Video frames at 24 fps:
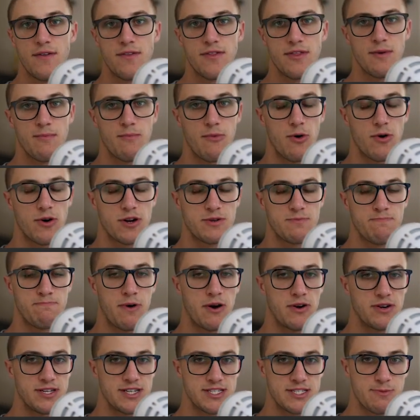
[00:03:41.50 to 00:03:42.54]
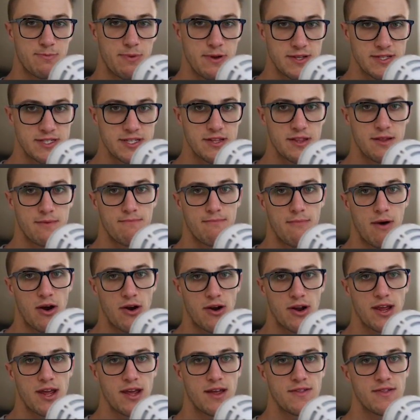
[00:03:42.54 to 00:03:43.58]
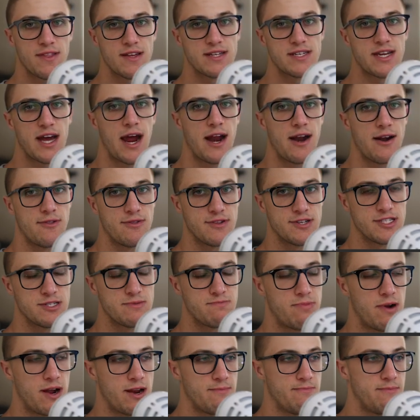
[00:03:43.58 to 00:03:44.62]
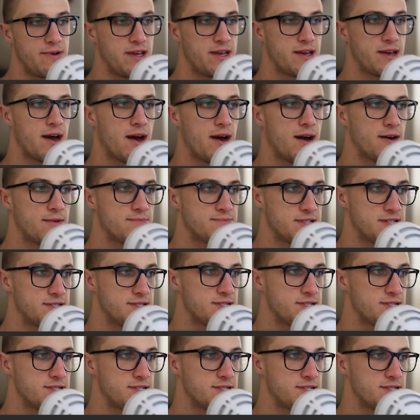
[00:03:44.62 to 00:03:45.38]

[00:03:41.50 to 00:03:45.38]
the more participants in the market, the tighter the spread becomes.